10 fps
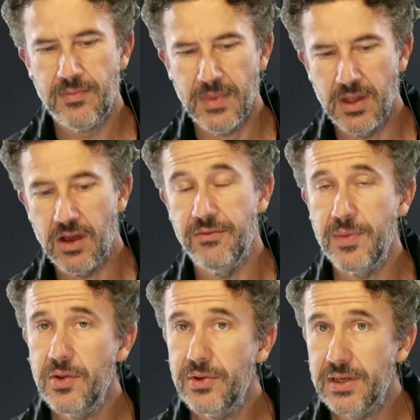of
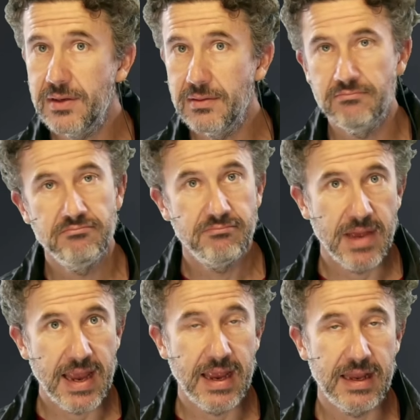muted,
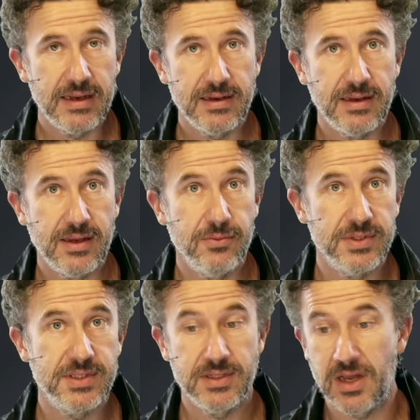and it
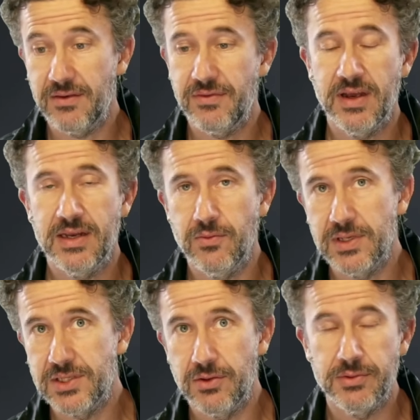was not finding
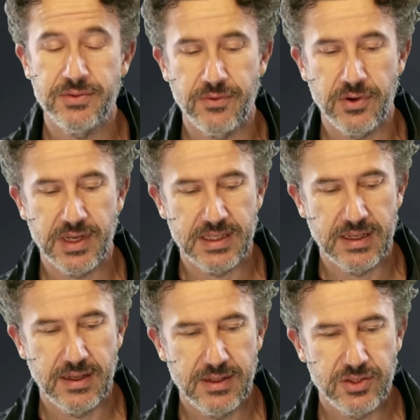one, so it was reverting
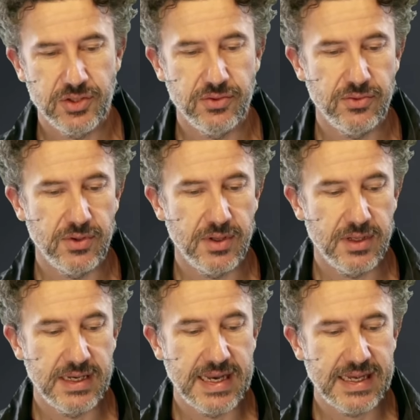to
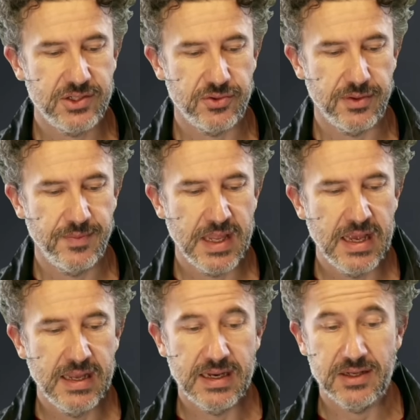natural.
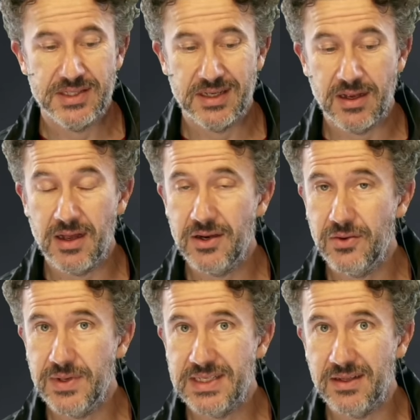Now
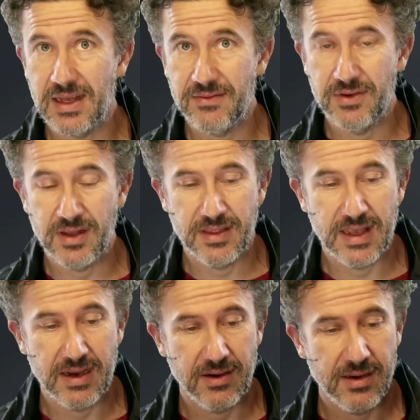staccato, we still have none
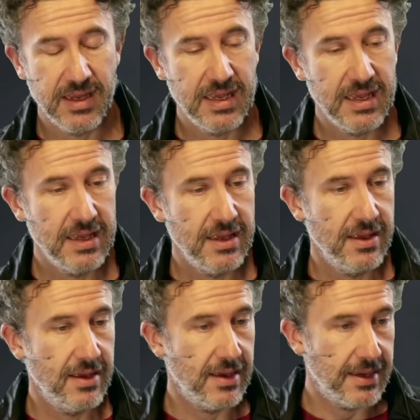there.
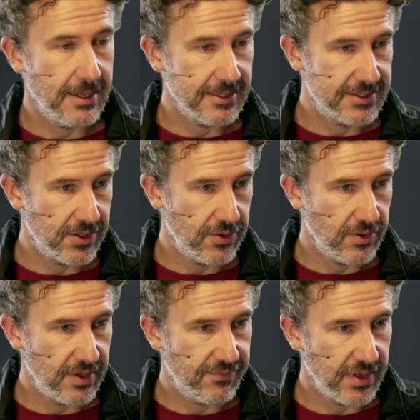
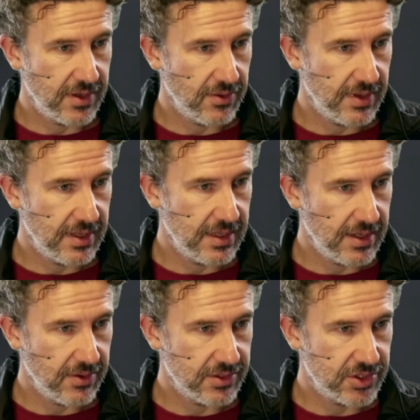So if we go in
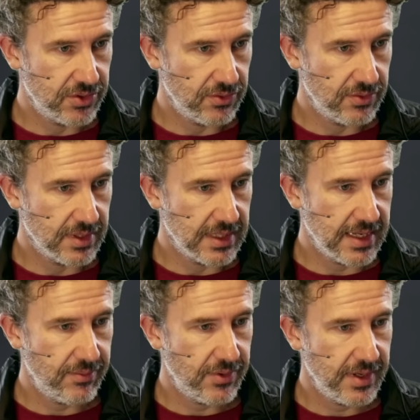here to the
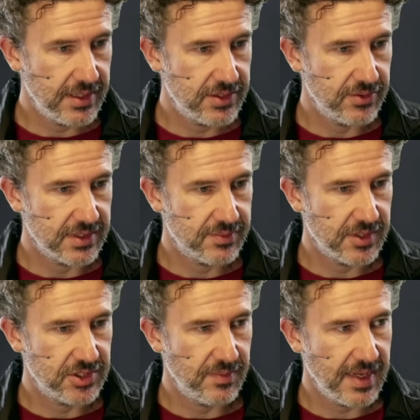library, to
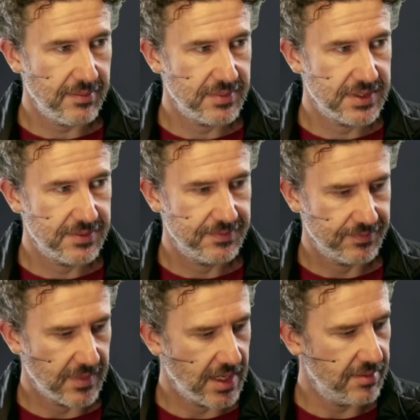expression maps,
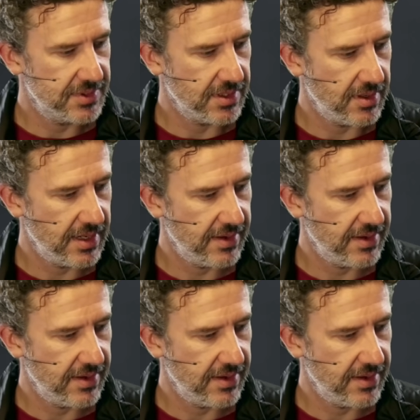I'm sorry, I